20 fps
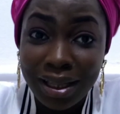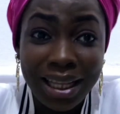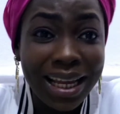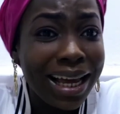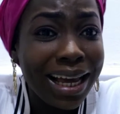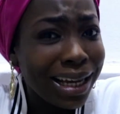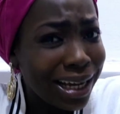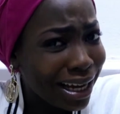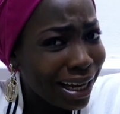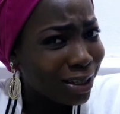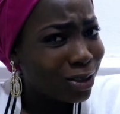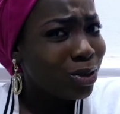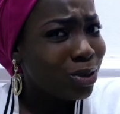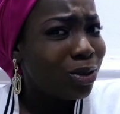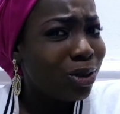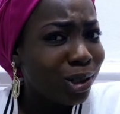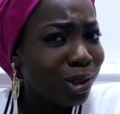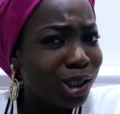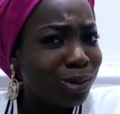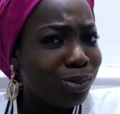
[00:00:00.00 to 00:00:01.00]
Like, guys, you
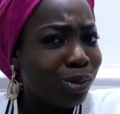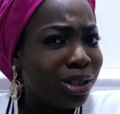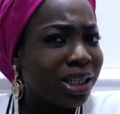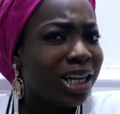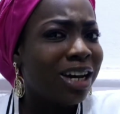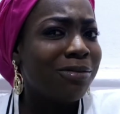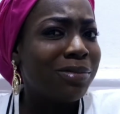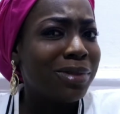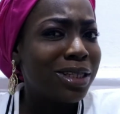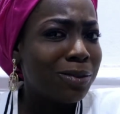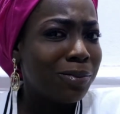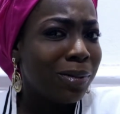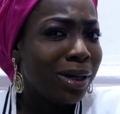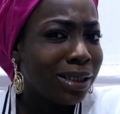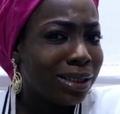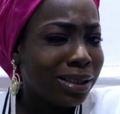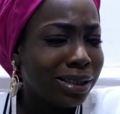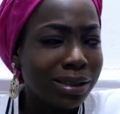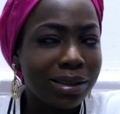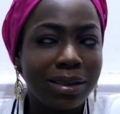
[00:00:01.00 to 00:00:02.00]
know the money I'll be
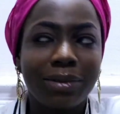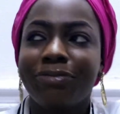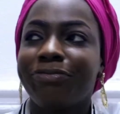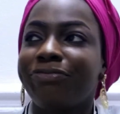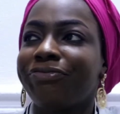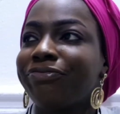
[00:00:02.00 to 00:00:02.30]
spending.